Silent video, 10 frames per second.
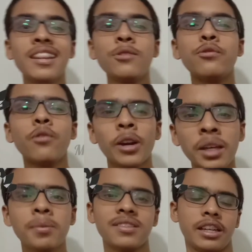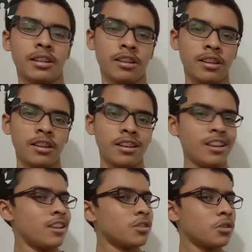is 40%.
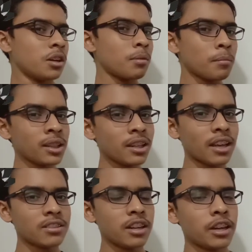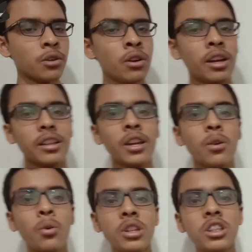So remember in the last scenario that
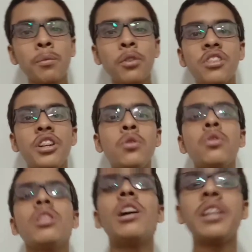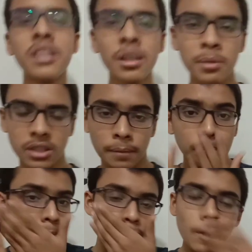ownership was reduced to 33%,
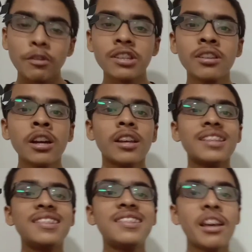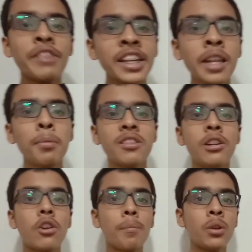which is a 17%
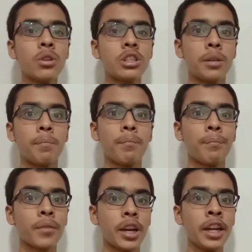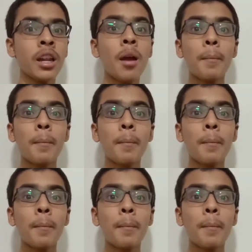drop in ownership, correct?